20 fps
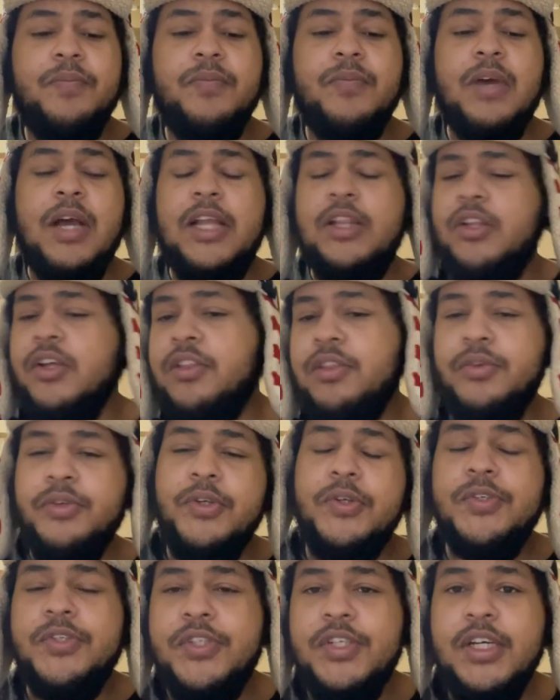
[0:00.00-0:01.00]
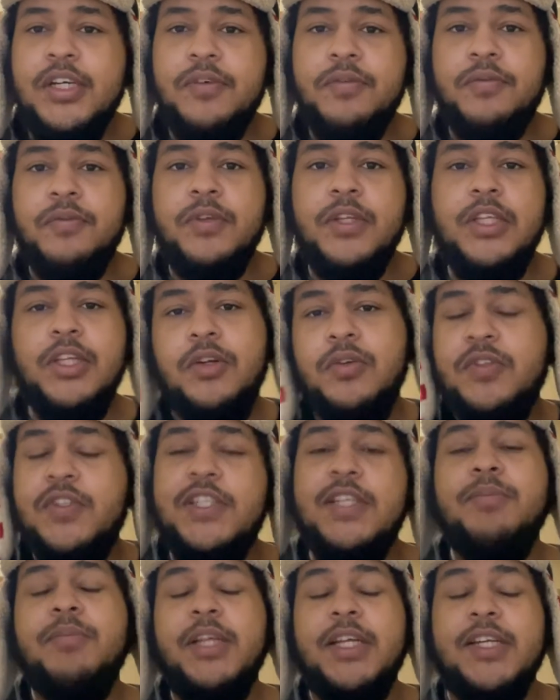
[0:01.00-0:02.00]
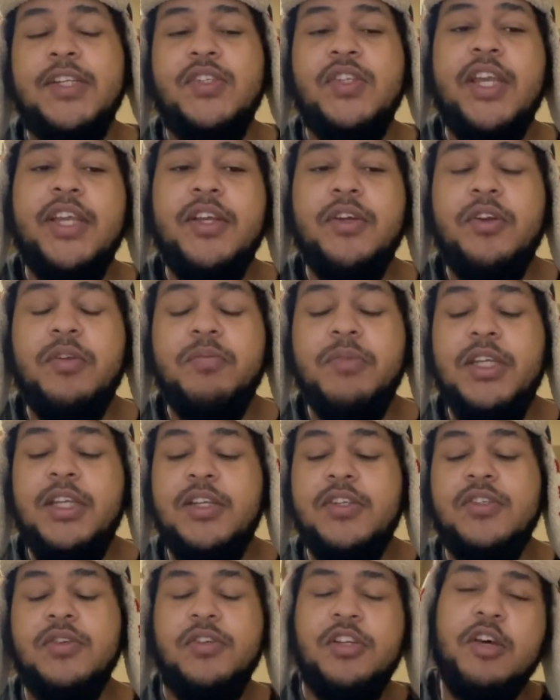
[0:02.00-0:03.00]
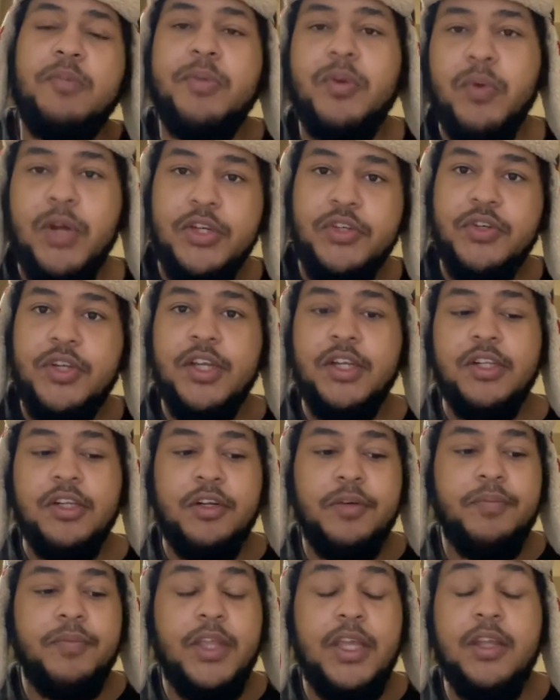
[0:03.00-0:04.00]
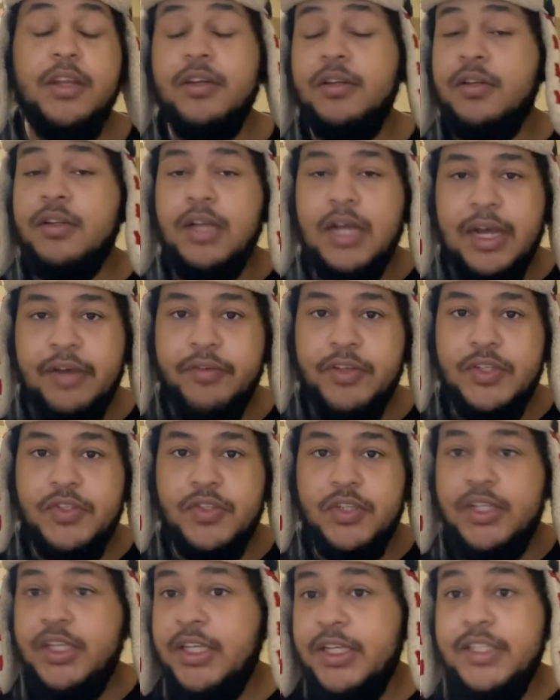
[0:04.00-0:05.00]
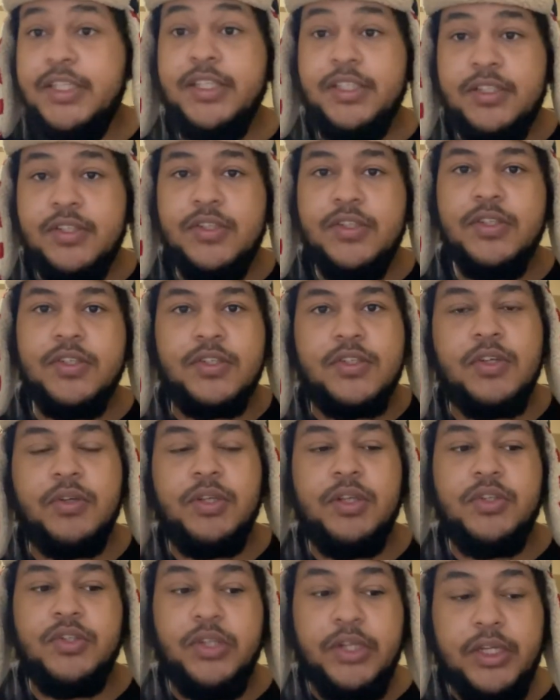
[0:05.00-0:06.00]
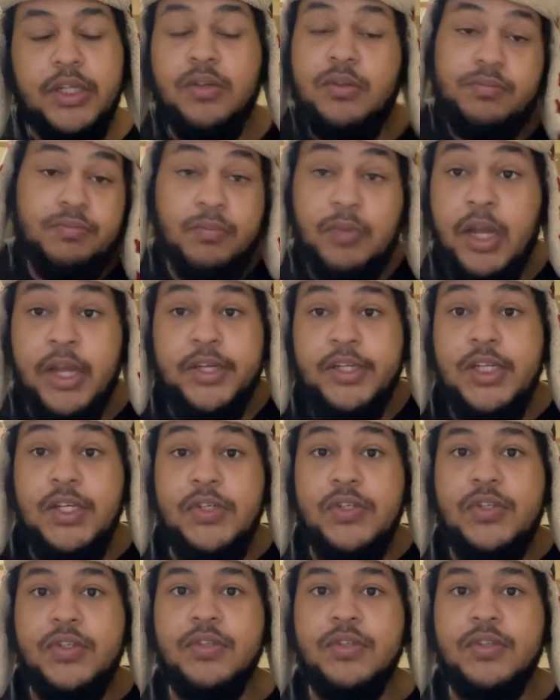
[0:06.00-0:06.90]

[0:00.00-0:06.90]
I looked through your stuff, you don't seem like a psycho to me, so tell me, why'd you kill her? And obviously he didn't, so he's like, I didn't